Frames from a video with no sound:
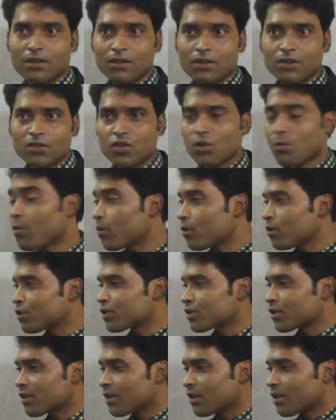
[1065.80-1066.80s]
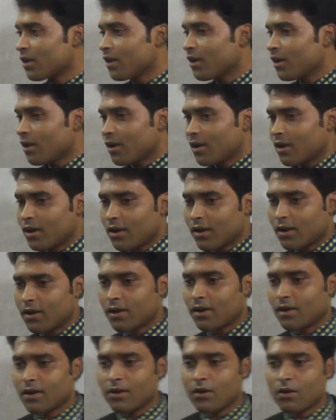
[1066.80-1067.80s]
Suppose
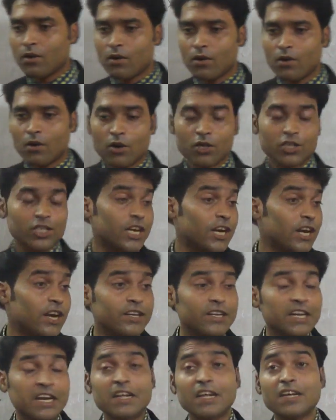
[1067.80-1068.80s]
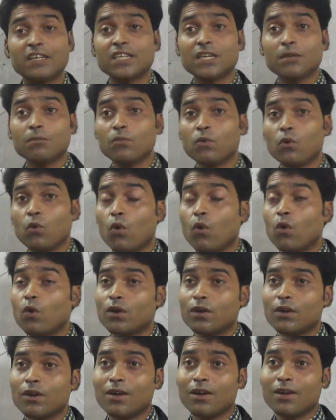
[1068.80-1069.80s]
Australian cricket team
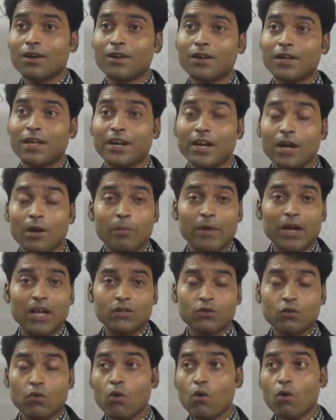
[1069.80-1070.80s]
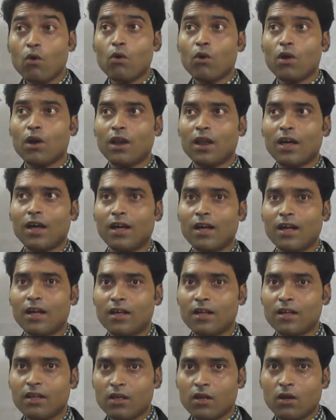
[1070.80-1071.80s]
won cricket match. Oh la,
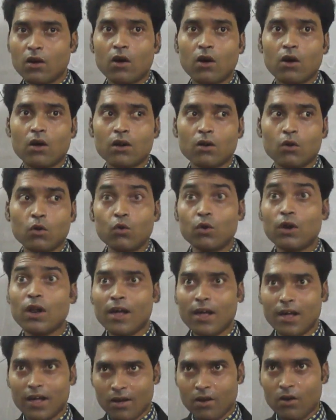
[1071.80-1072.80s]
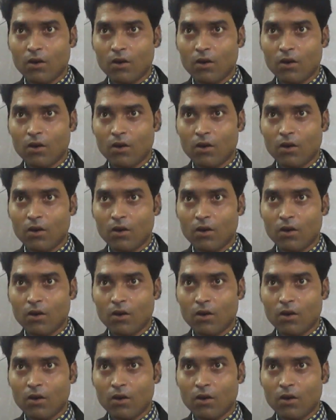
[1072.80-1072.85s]
or hurrah.